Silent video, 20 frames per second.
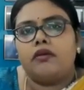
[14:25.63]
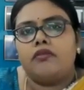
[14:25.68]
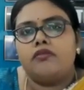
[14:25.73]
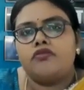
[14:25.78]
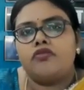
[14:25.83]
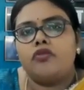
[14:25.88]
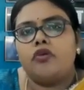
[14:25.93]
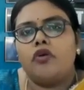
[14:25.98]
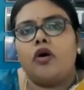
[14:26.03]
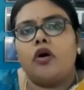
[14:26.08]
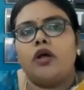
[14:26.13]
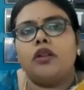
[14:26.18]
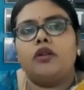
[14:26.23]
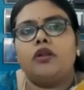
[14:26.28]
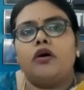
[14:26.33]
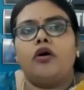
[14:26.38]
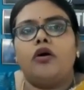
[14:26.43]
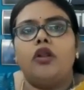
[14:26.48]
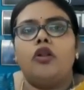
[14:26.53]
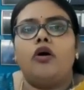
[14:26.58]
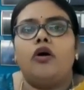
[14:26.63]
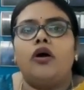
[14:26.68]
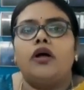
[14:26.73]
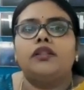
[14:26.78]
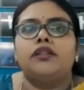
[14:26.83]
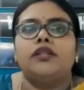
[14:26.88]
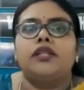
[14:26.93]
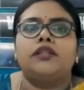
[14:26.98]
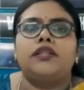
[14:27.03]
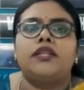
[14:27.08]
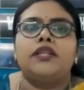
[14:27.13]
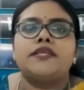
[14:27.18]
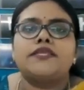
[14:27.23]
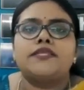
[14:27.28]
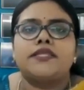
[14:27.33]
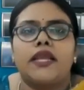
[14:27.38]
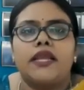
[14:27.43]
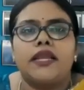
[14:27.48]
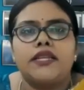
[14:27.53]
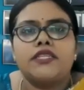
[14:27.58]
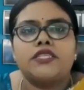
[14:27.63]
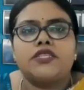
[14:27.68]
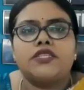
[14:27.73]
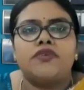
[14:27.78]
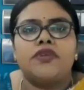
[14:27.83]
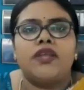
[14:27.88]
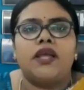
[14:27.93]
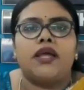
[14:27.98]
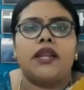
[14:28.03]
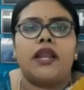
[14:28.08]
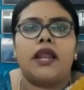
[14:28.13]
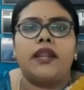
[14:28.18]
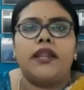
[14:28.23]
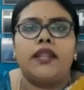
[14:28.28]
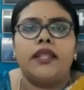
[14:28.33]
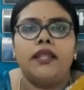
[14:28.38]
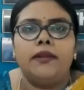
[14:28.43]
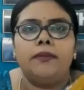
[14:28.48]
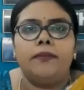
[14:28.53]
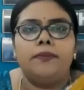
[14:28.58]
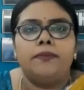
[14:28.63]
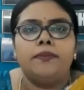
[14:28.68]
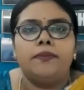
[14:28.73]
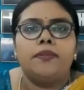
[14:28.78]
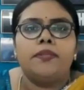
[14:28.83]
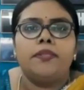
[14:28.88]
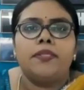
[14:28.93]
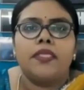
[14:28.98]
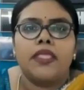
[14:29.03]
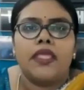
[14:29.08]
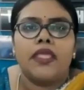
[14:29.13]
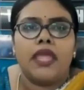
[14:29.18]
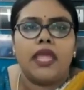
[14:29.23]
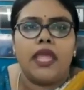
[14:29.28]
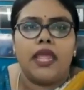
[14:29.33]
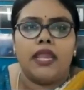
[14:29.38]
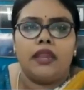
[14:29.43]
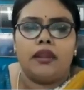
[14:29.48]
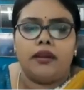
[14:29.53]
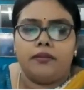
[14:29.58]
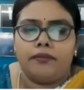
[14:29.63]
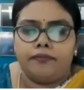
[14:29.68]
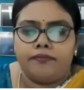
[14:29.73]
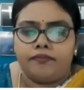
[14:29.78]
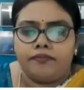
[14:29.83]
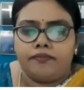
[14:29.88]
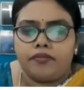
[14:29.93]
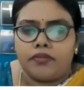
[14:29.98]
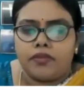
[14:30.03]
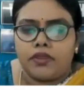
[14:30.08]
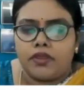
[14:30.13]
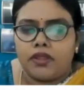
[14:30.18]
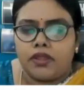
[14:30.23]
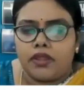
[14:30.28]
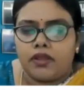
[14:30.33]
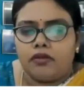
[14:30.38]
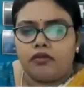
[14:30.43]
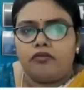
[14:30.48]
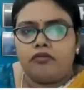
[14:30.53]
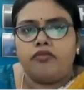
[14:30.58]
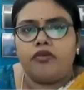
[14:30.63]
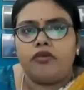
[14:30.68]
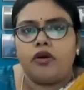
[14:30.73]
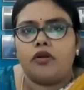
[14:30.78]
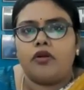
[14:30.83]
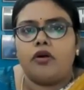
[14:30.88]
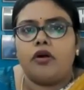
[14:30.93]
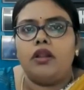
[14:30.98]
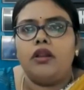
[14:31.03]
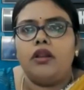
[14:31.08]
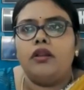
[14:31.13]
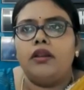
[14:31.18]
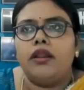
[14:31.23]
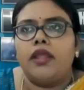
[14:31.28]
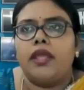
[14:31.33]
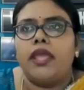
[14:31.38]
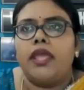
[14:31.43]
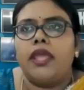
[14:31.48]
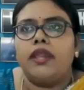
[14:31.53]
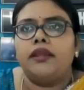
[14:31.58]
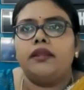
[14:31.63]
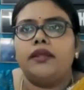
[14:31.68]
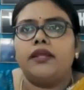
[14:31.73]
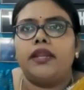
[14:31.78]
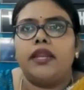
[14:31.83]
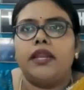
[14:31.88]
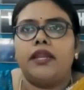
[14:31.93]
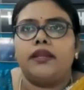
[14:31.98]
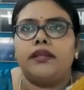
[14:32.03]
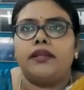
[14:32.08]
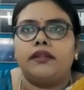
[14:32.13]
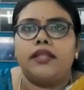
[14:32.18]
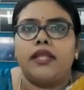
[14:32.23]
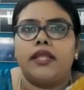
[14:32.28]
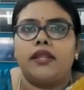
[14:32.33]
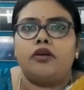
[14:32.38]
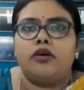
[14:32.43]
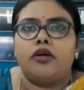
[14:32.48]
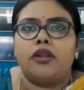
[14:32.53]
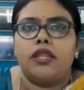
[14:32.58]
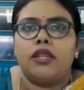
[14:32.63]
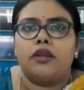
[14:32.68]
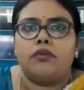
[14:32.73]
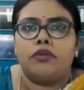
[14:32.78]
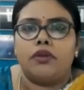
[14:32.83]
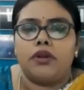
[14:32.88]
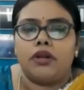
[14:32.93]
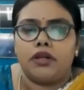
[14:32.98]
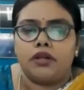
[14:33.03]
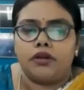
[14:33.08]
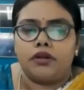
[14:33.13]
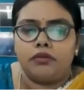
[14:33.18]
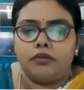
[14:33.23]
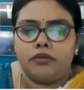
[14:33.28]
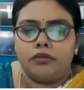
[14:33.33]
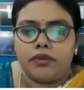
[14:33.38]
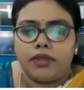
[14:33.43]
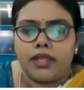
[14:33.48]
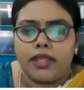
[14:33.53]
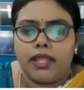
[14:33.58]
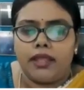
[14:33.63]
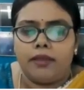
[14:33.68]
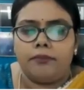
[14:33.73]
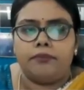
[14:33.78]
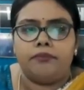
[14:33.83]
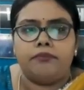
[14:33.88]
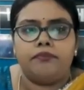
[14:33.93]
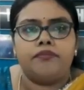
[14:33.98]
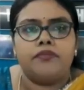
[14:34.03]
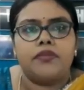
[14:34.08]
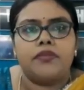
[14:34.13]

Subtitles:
So on the three sides we are adding L for all n greater than or equal to m.